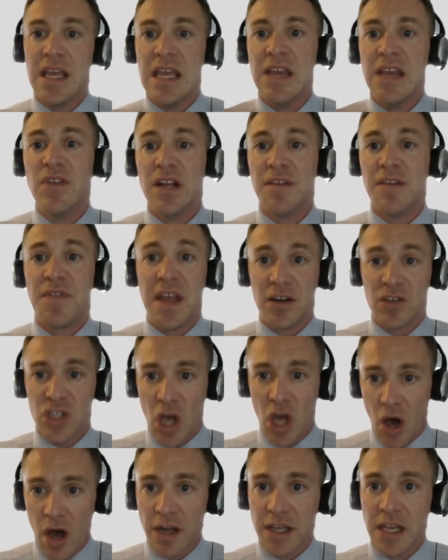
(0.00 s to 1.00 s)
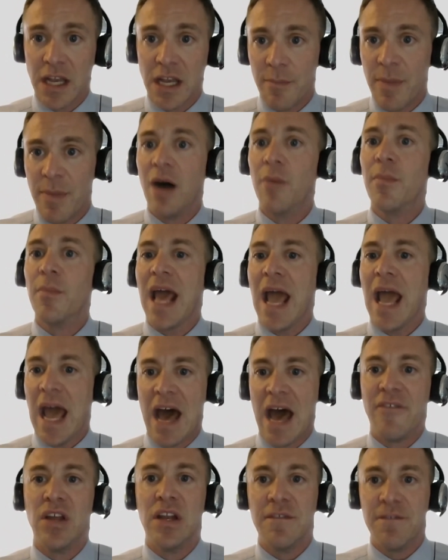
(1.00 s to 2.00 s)
even if they're talking about but
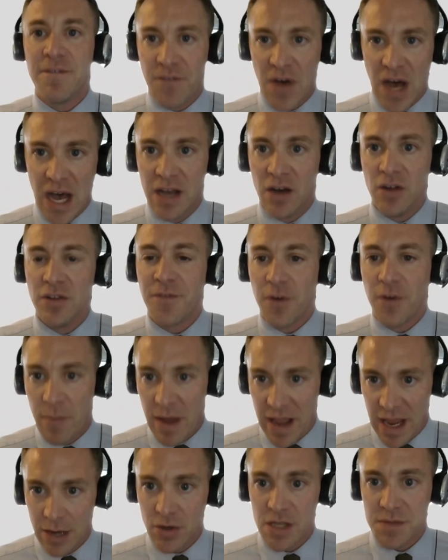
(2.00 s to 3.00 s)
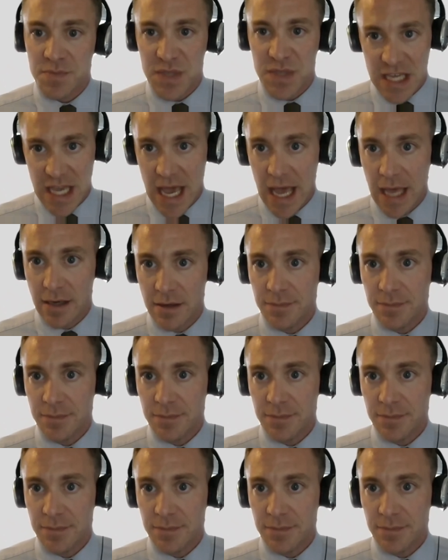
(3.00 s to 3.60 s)
haven't filed for bankruptcy yet?